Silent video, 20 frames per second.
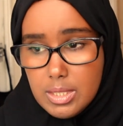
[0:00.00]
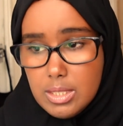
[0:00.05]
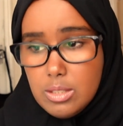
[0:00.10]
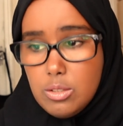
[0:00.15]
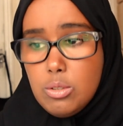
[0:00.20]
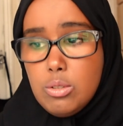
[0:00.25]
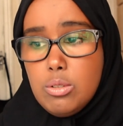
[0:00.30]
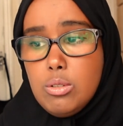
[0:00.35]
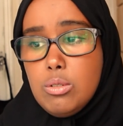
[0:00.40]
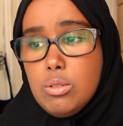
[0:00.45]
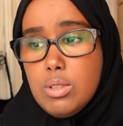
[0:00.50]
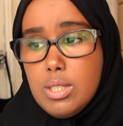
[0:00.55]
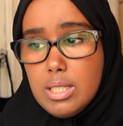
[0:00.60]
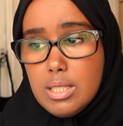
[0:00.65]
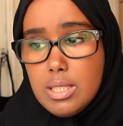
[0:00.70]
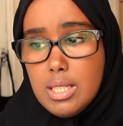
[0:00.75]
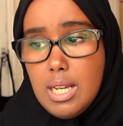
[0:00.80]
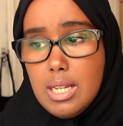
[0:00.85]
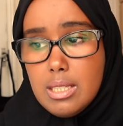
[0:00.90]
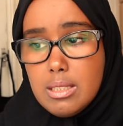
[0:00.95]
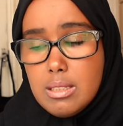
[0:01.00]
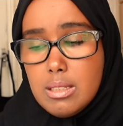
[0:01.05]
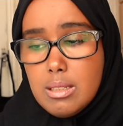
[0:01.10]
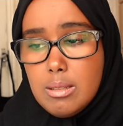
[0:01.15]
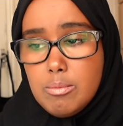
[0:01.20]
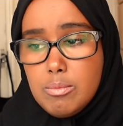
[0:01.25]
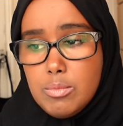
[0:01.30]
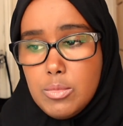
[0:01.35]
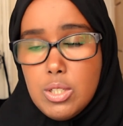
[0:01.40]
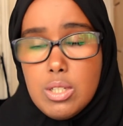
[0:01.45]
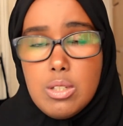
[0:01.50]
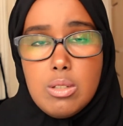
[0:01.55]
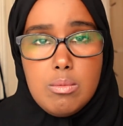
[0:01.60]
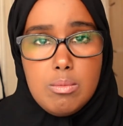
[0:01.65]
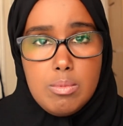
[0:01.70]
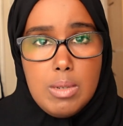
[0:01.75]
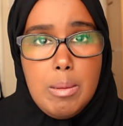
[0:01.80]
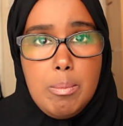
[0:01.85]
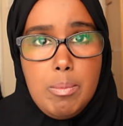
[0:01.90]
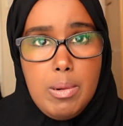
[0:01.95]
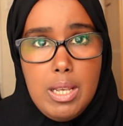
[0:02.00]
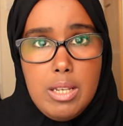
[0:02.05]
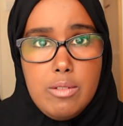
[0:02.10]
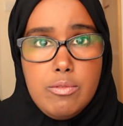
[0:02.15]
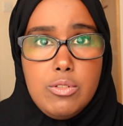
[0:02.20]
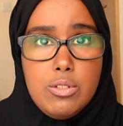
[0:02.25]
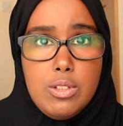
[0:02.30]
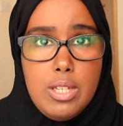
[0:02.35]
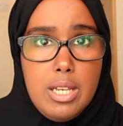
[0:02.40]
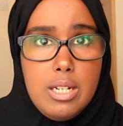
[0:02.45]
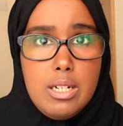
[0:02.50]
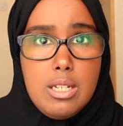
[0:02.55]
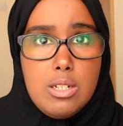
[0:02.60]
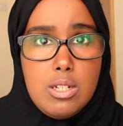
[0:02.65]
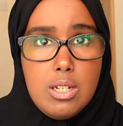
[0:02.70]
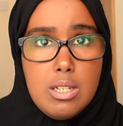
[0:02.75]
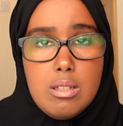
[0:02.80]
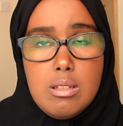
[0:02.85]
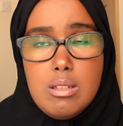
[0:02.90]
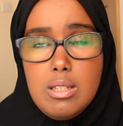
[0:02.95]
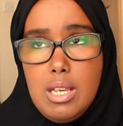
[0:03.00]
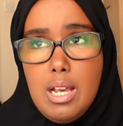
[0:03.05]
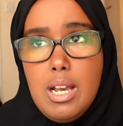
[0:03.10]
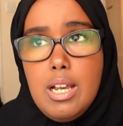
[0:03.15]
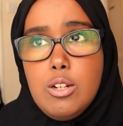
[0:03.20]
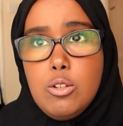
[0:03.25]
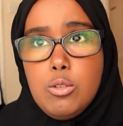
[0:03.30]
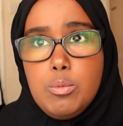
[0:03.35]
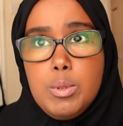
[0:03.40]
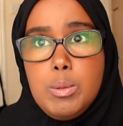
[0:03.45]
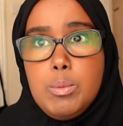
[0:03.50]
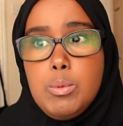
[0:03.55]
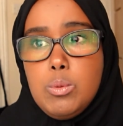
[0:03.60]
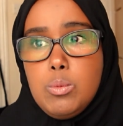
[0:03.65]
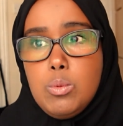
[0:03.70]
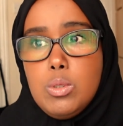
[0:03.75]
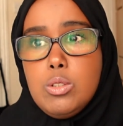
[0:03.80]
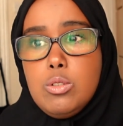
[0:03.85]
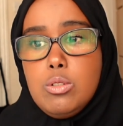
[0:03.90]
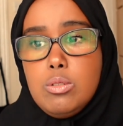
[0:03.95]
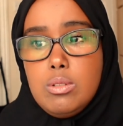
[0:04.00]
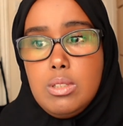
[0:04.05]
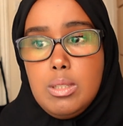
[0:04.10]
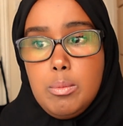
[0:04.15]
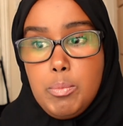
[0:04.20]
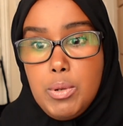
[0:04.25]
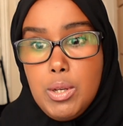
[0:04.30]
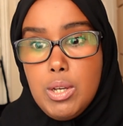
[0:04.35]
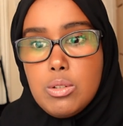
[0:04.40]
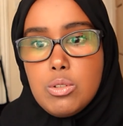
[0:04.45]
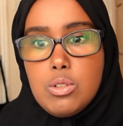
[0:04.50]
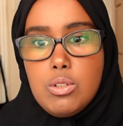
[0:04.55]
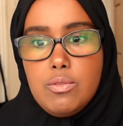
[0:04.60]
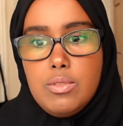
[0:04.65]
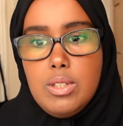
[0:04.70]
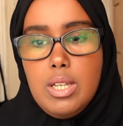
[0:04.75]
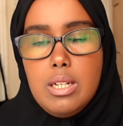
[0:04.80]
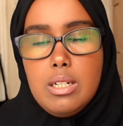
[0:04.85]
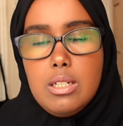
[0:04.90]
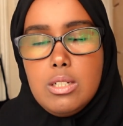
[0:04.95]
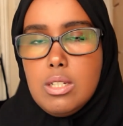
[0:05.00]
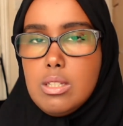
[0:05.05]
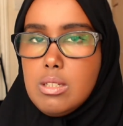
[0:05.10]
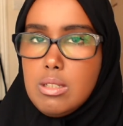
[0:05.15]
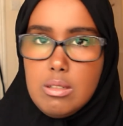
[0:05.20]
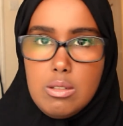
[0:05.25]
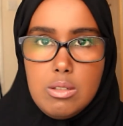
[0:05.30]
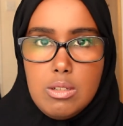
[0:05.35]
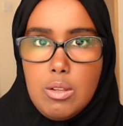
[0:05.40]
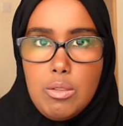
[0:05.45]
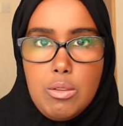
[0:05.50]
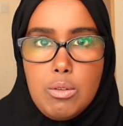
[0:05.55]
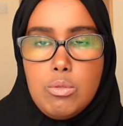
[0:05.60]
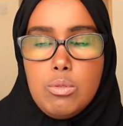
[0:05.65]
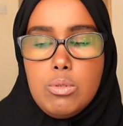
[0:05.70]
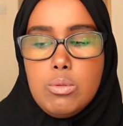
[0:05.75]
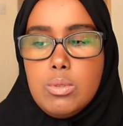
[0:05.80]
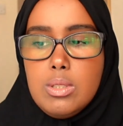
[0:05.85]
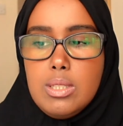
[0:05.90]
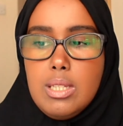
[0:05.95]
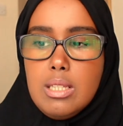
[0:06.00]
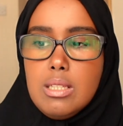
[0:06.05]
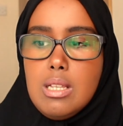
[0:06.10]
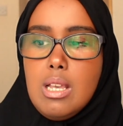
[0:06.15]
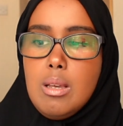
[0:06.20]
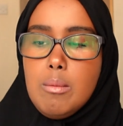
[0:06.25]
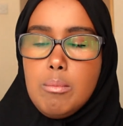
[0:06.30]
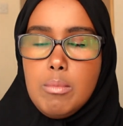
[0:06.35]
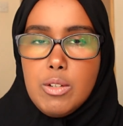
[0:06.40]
don't look at that just applying for the N H S. Yeah, I know people want to, the perks of the N H S. There's nothing wrong with that.